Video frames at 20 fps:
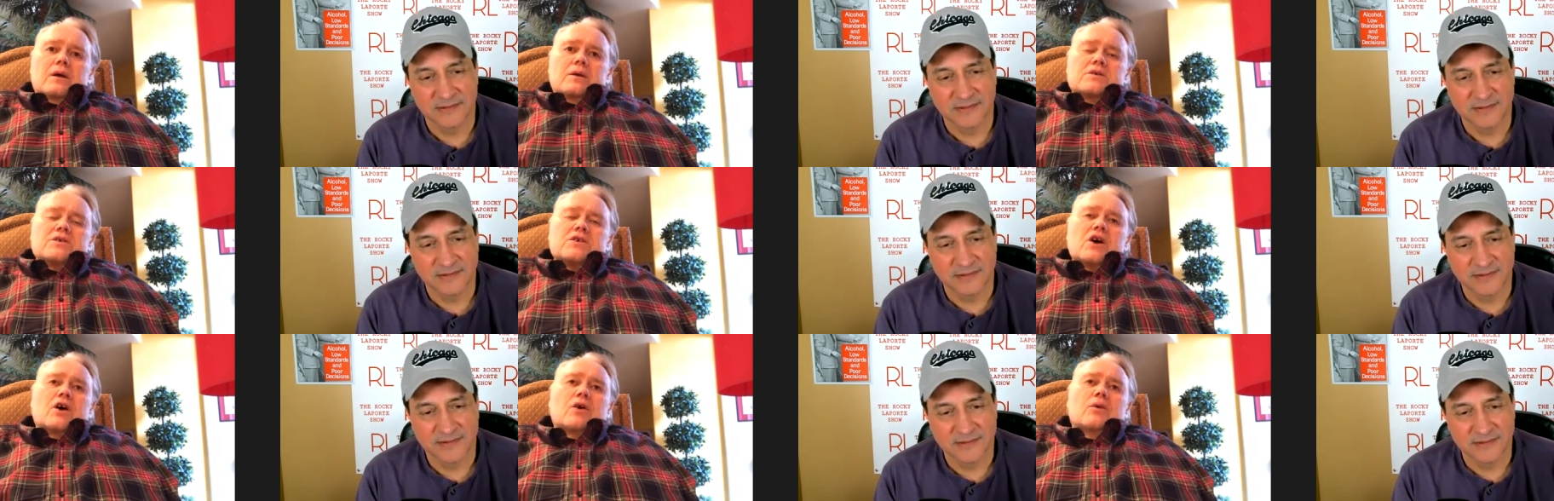
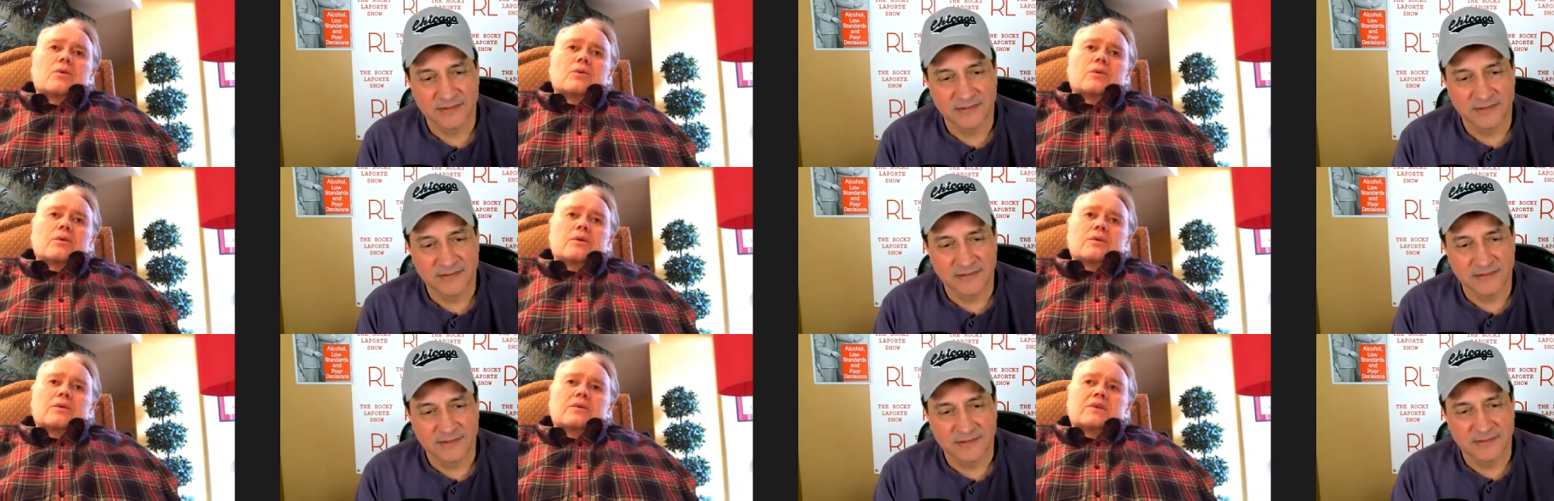Speaker 1: so
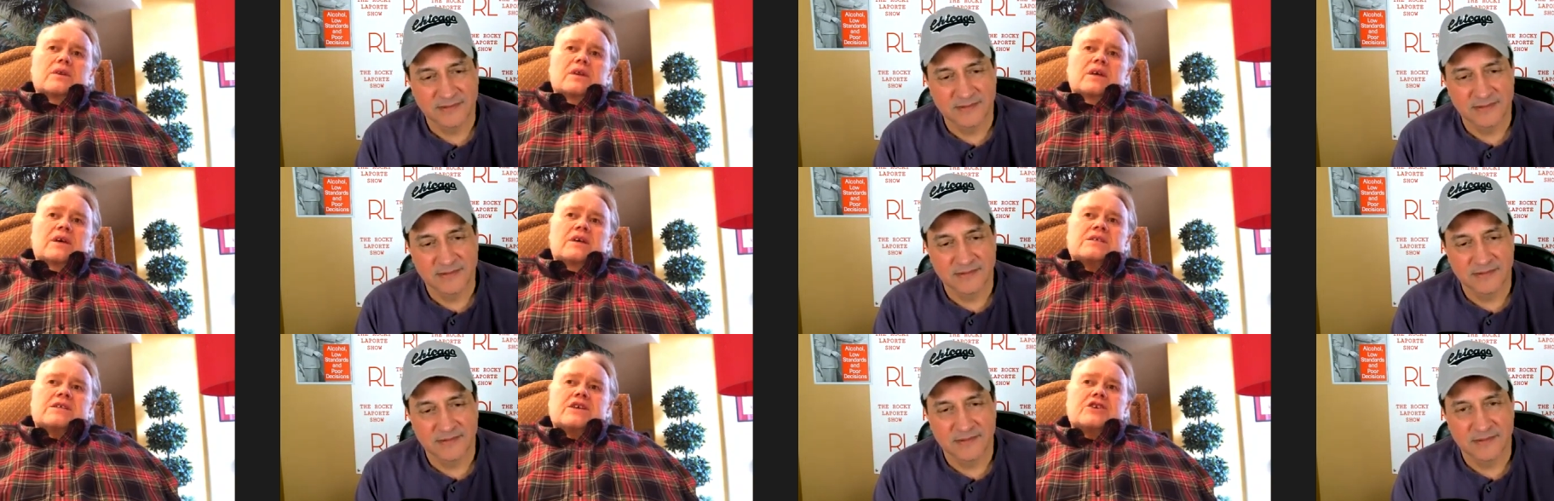
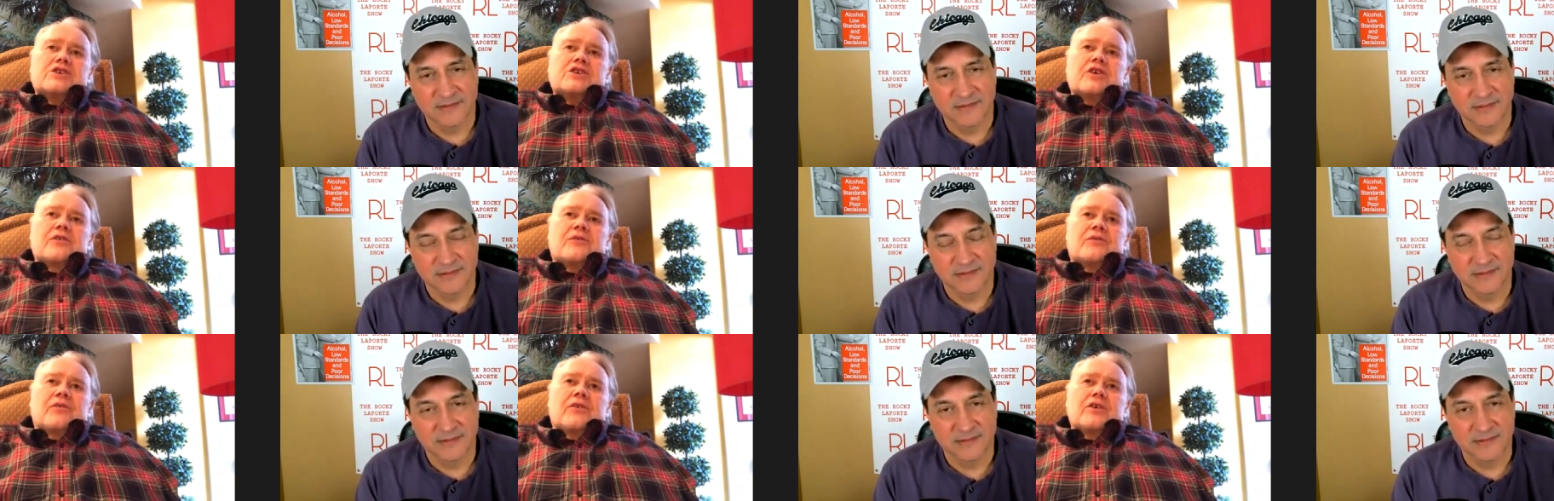is this
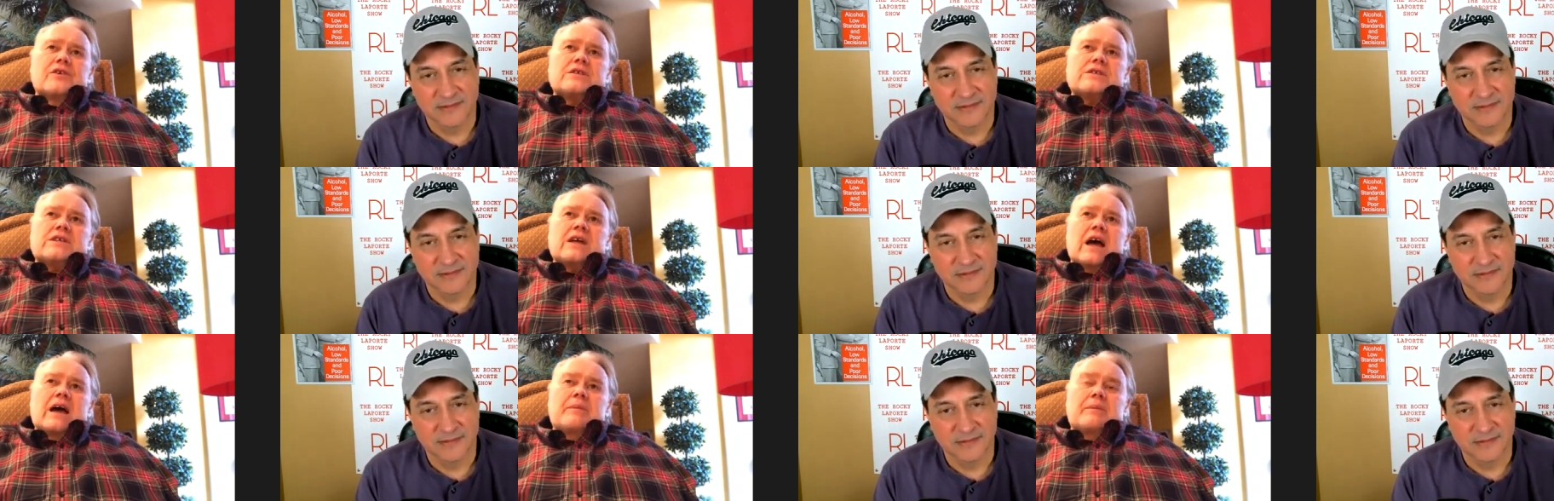your
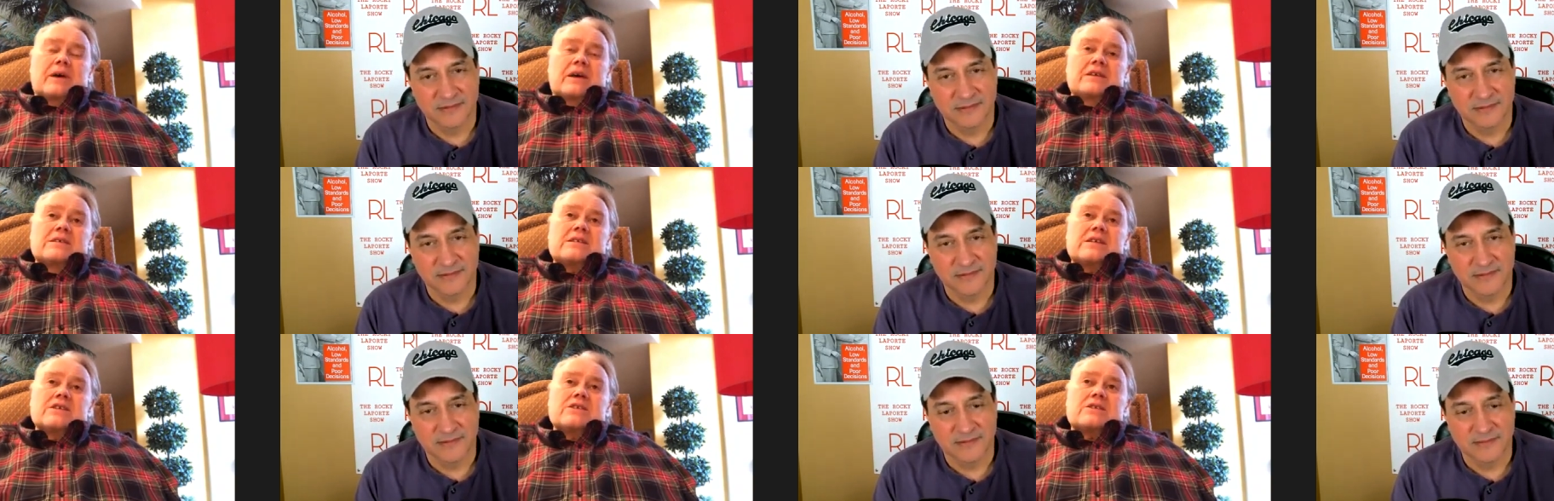first time?
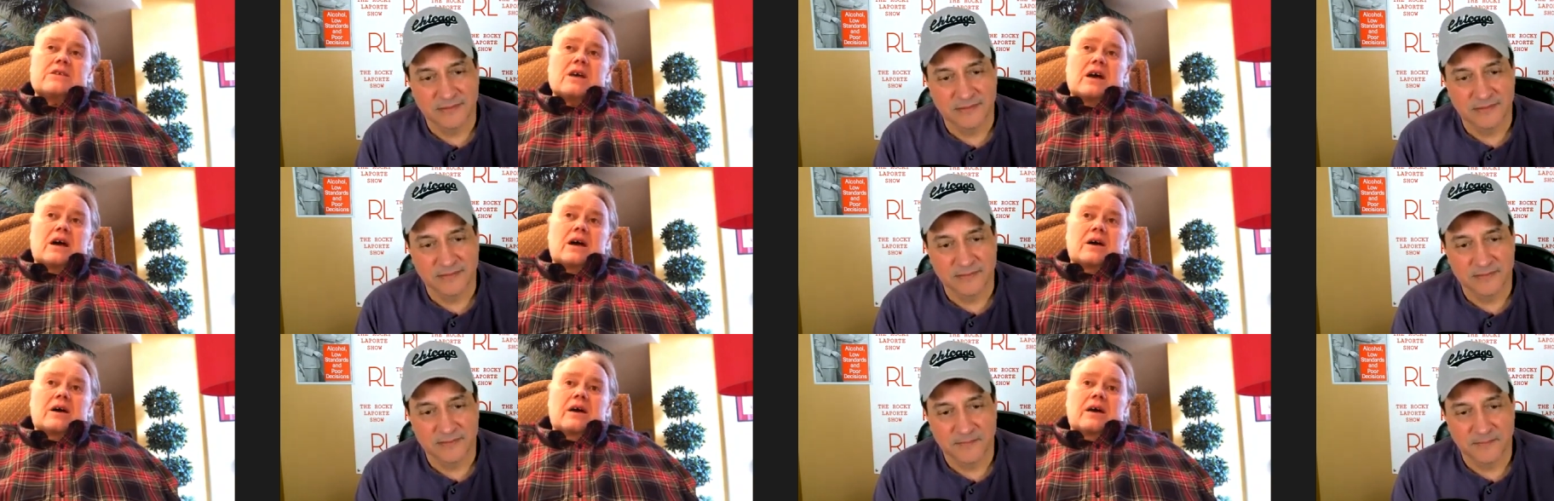Is this
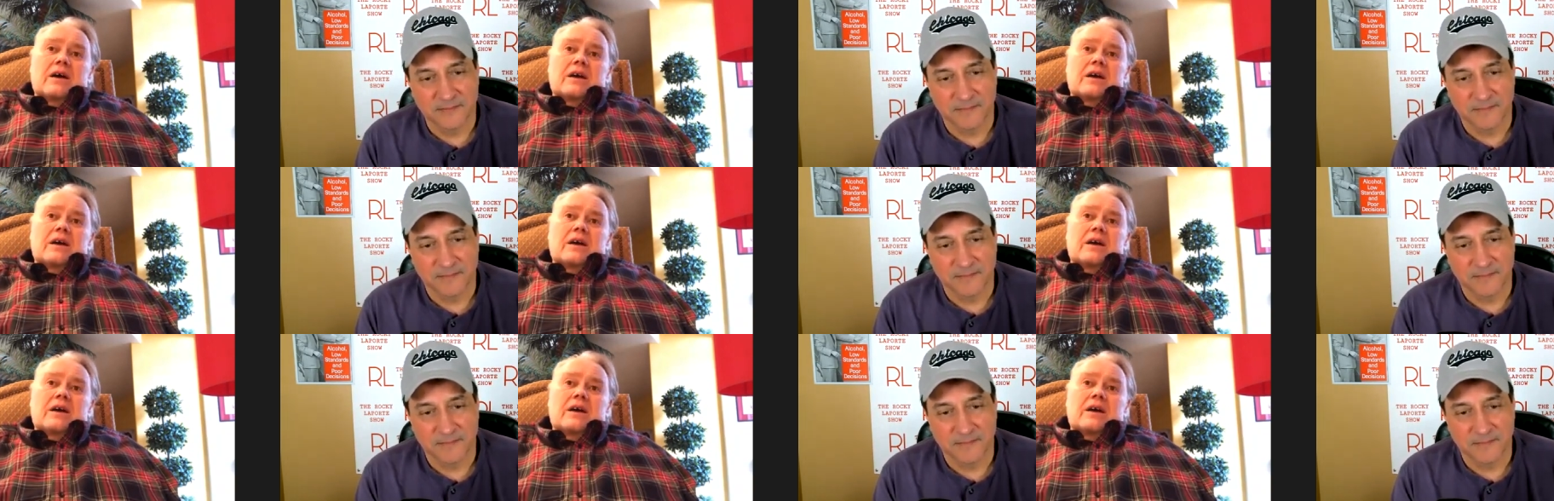uh,